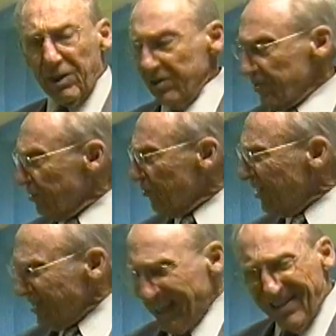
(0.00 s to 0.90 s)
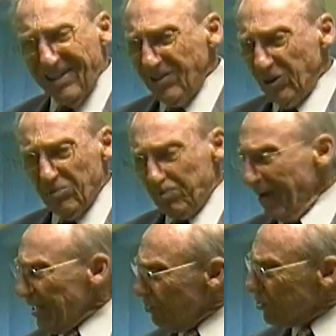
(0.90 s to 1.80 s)
I said, look, that little
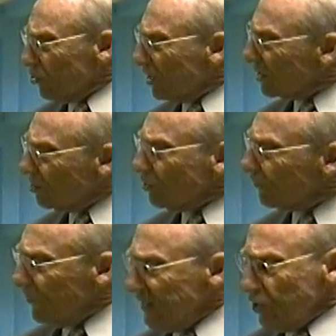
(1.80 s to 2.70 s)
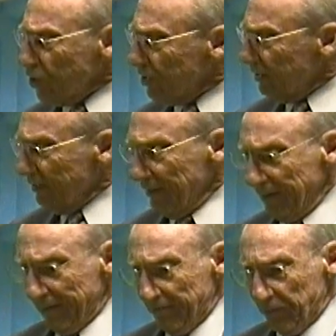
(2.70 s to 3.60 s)
battery is going to kill the fish?
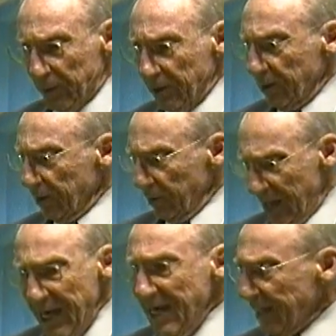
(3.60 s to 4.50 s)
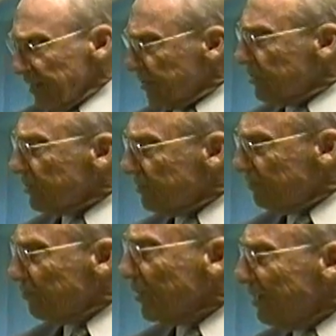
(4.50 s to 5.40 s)
Yeah.
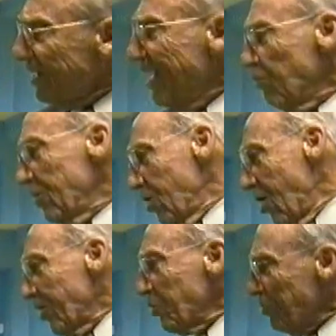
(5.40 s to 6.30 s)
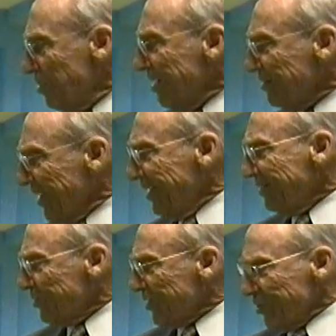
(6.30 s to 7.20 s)
And we argued about
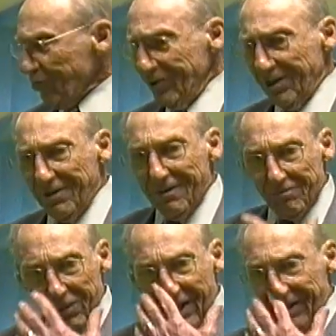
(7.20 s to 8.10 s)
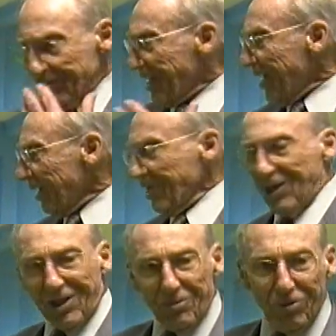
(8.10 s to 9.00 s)
that, etc. I got a
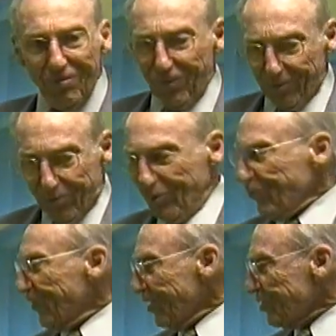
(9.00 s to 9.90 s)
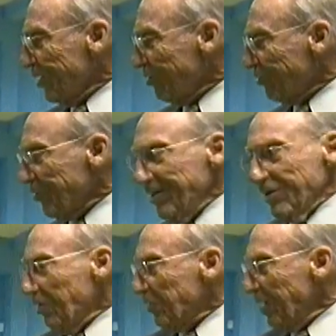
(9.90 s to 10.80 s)
kid to come up, I put his fingers on the
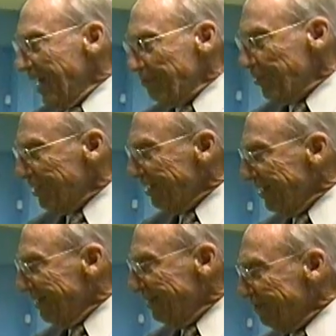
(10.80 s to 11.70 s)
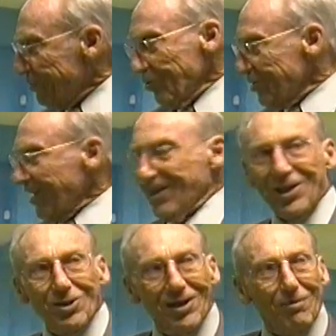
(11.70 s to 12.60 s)
thing, nothing happened, so it didn't
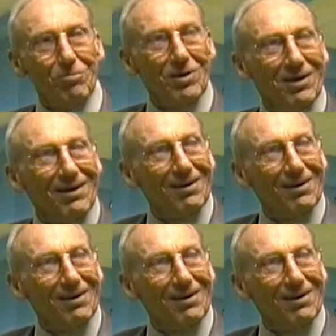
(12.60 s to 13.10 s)
kill him.